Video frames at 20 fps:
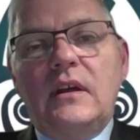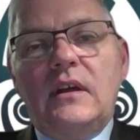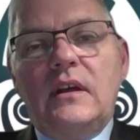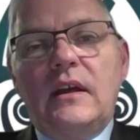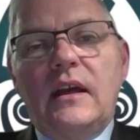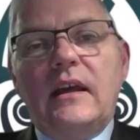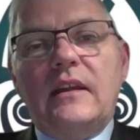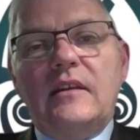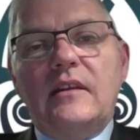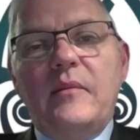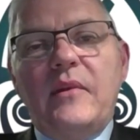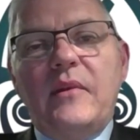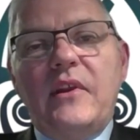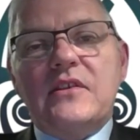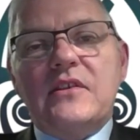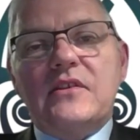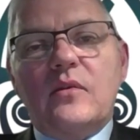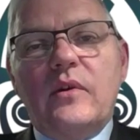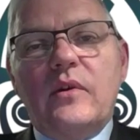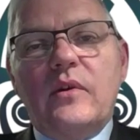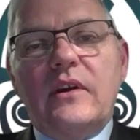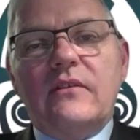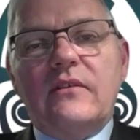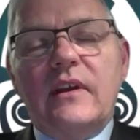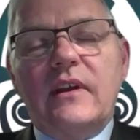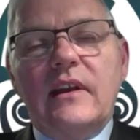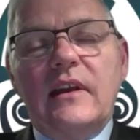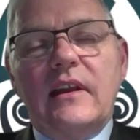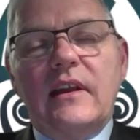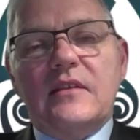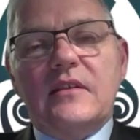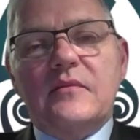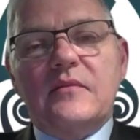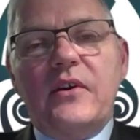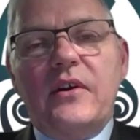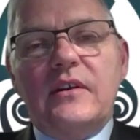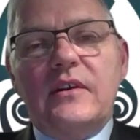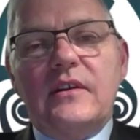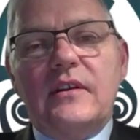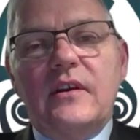And the Minister quite rightly has
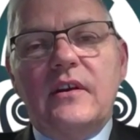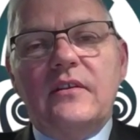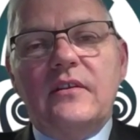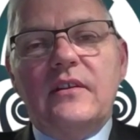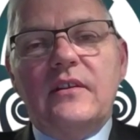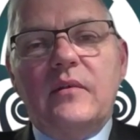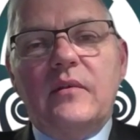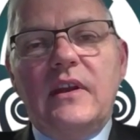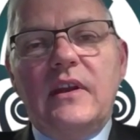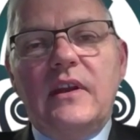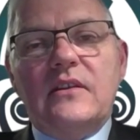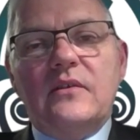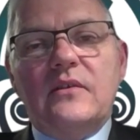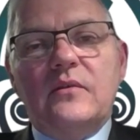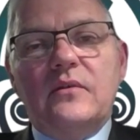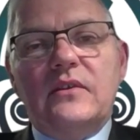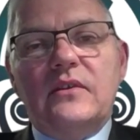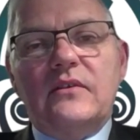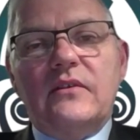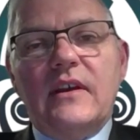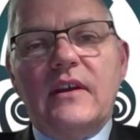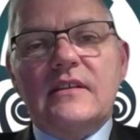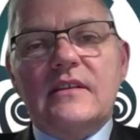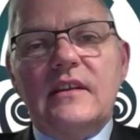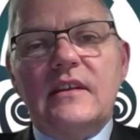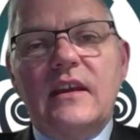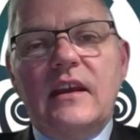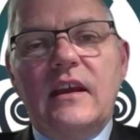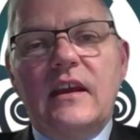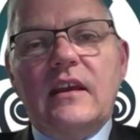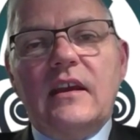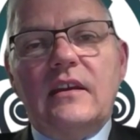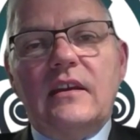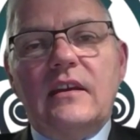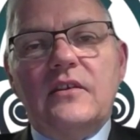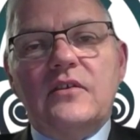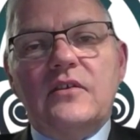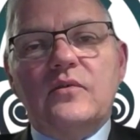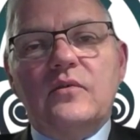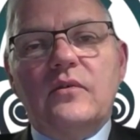pointed out that we need to address the
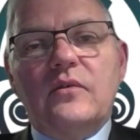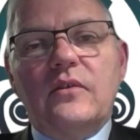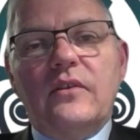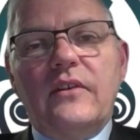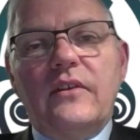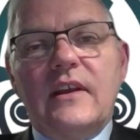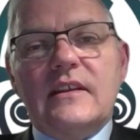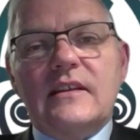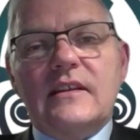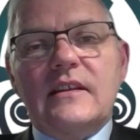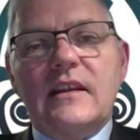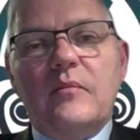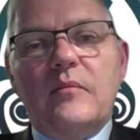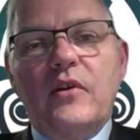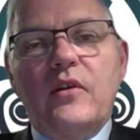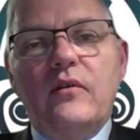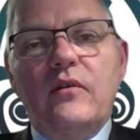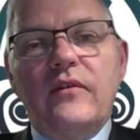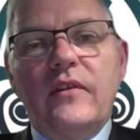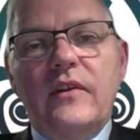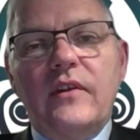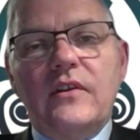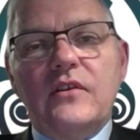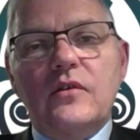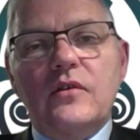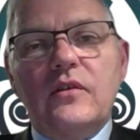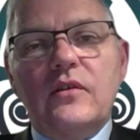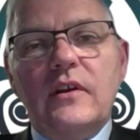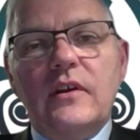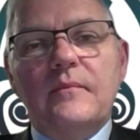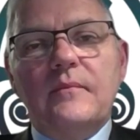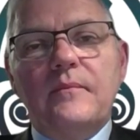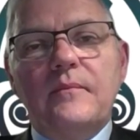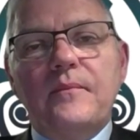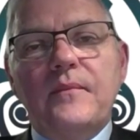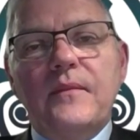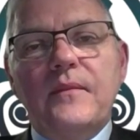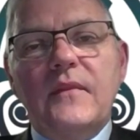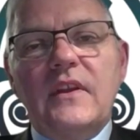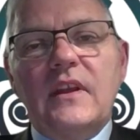ICCAT issue on things like bluefin tuna
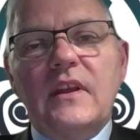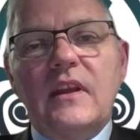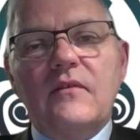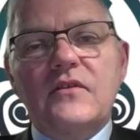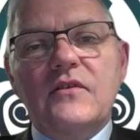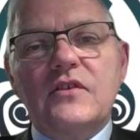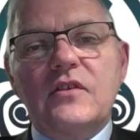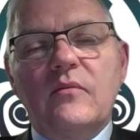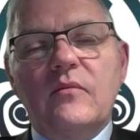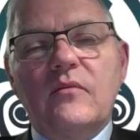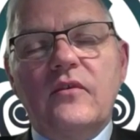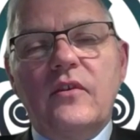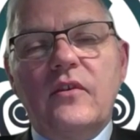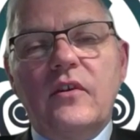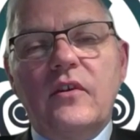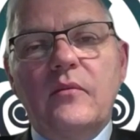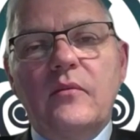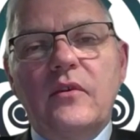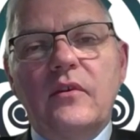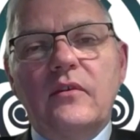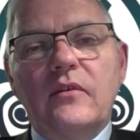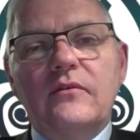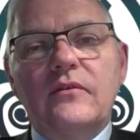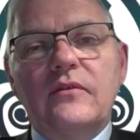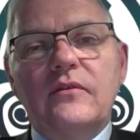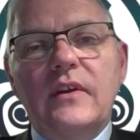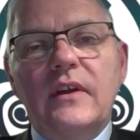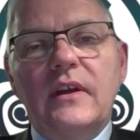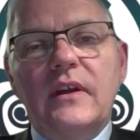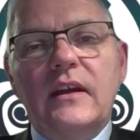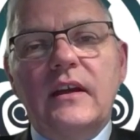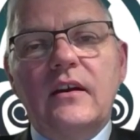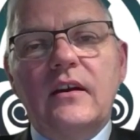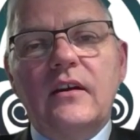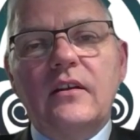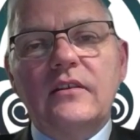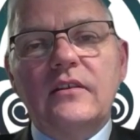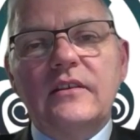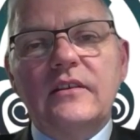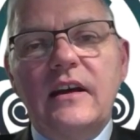to give some form of uh,
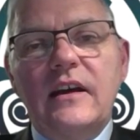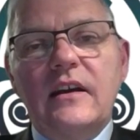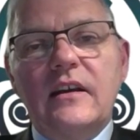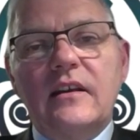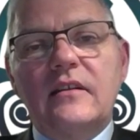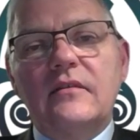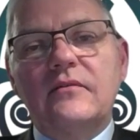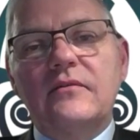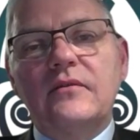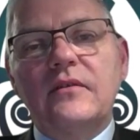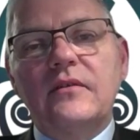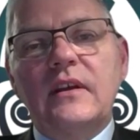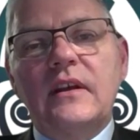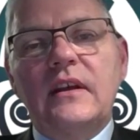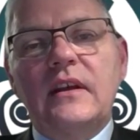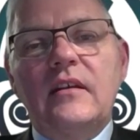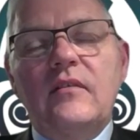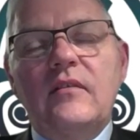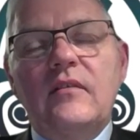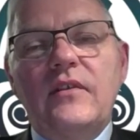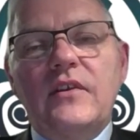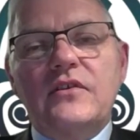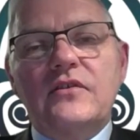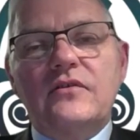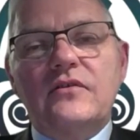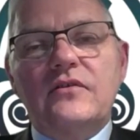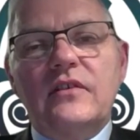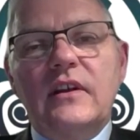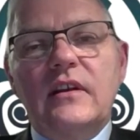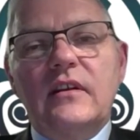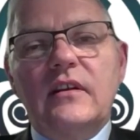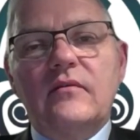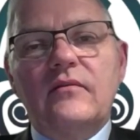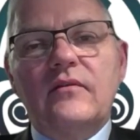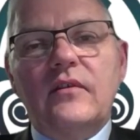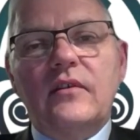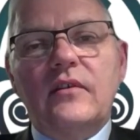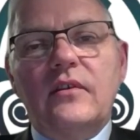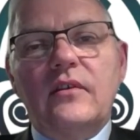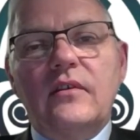alternative fishery
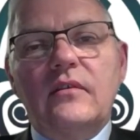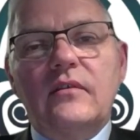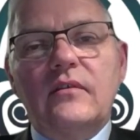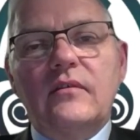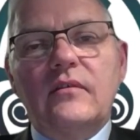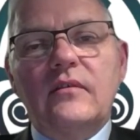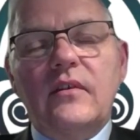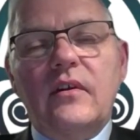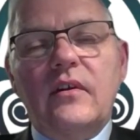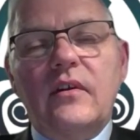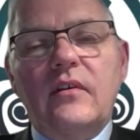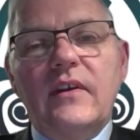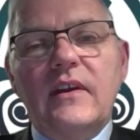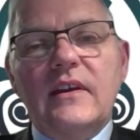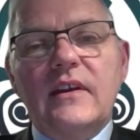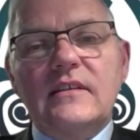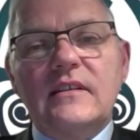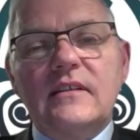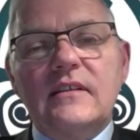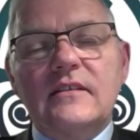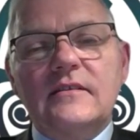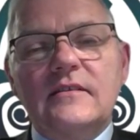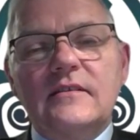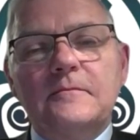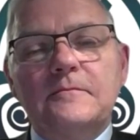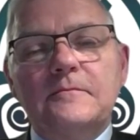for our vessels.